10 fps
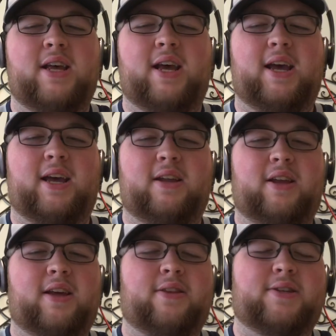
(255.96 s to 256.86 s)
And
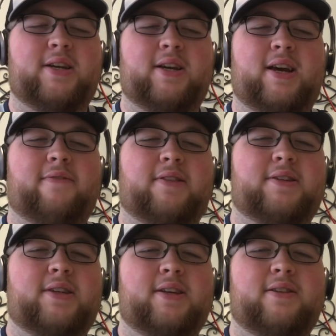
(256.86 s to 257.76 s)
yeah, the second half of the
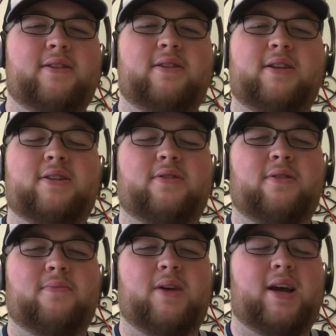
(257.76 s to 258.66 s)
season, it's
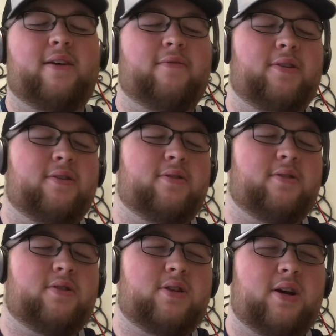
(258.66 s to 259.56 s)
going to have a
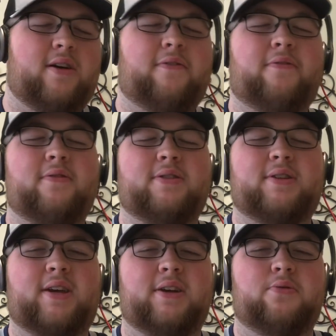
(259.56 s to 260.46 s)
tough
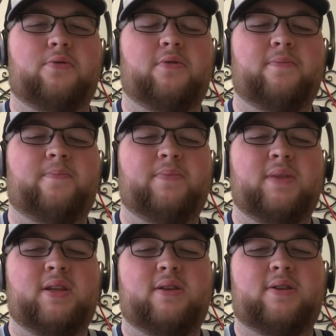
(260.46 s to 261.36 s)
schedule,
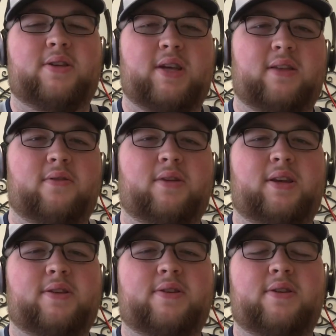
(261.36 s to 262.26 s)
to say the
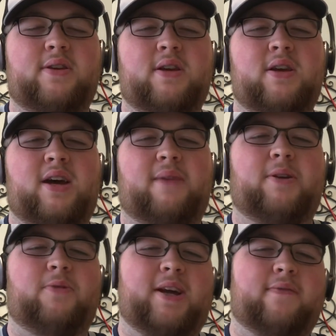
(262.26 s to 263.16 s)
least. I
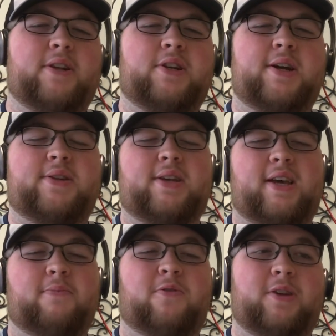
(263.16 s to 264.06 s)
mean, we have the Jets
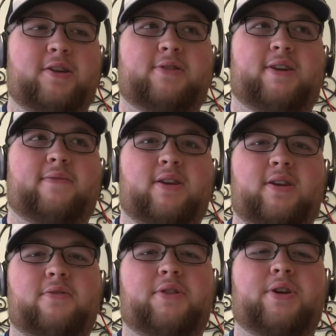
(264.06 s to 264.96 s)
again, but we also have to deal
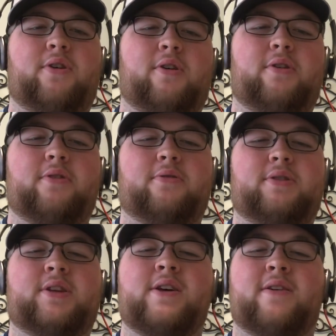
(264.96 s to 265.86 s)
with the
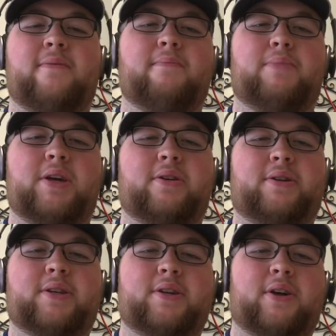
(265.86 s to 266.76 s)
Cardinals,
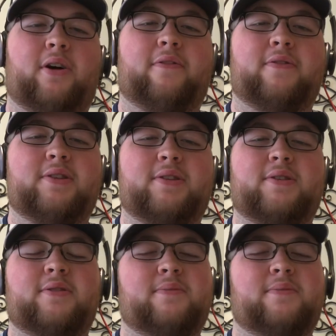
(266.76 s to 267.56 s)
Bills, and Dolphins.